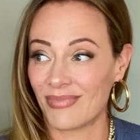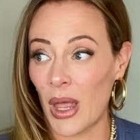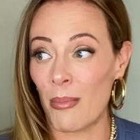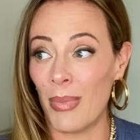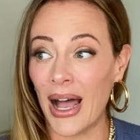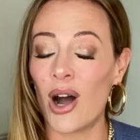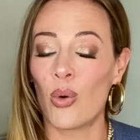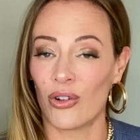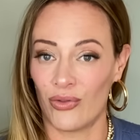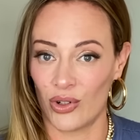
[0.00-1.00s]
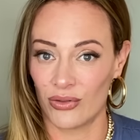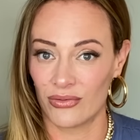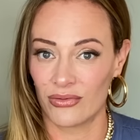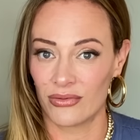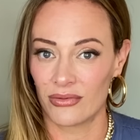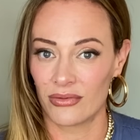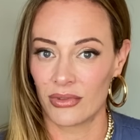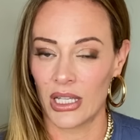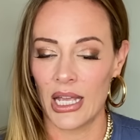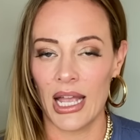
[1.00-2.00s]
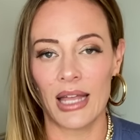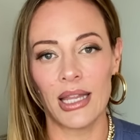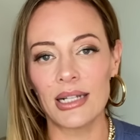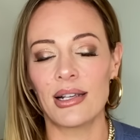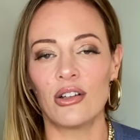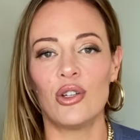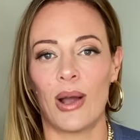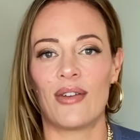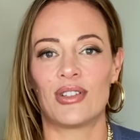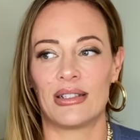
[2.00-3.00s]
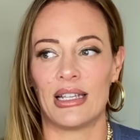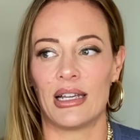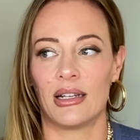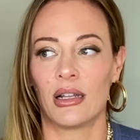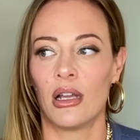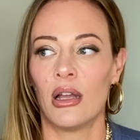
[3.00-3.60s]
I'm powerful. And that's how you have to see it.